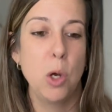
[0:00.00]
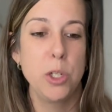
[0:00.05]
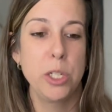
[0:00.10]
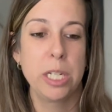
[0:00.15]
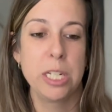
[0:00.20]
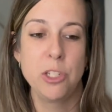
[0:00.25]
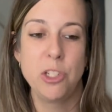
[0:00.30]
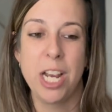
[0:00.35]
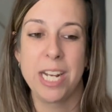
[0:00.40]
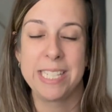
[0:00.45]
You
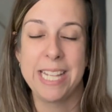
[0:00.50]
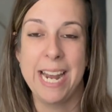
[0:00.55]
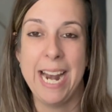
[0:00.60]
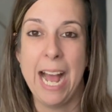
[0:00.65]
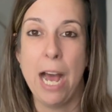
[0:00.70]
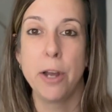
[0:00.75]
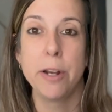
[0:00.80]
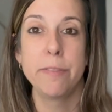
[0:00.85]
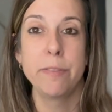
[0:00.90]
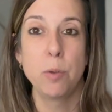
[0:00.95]
can check that
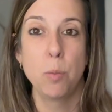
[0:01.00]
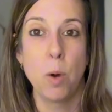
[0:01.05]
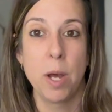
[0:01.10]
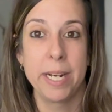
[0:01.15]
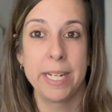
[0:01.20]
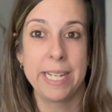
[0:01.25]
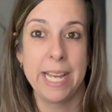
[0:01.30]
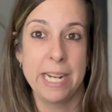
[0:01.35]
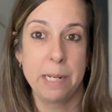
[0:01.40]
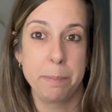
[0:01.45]
out if you
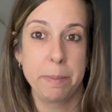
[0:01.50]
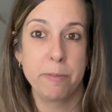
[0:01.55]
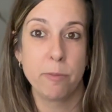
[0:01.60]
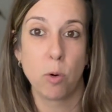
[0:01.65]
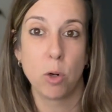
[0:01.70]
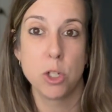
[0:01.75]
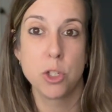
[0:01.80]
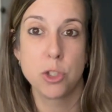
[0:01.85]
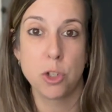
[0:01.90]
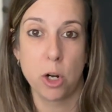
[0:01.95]
want to get it
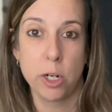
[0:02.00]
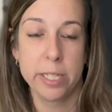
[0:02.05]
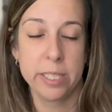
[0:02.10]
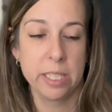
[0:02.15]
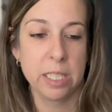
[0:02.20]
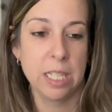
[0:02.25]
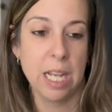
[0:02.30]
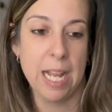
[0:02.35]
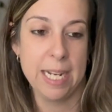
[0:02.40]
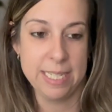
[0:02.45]
before starting
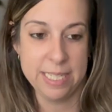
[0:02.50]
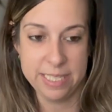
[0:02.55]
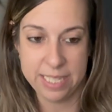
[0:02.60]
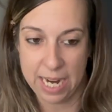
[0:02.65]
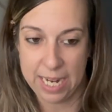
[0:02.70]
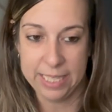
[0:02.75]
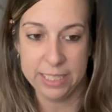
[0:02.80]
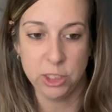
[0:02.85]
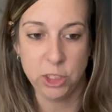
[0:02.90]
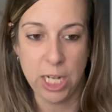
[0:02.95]
the Lion
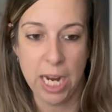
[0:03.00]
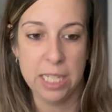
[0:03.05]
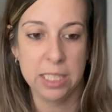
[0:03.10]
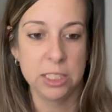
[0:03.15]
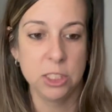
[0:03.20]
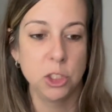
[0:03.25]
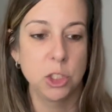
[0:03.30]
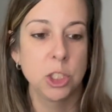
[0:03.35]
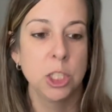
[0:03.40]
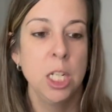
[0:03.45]
Diet
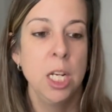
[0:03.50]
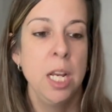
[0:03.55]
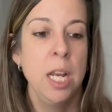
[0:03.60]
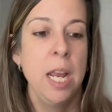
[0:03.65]
Challenge.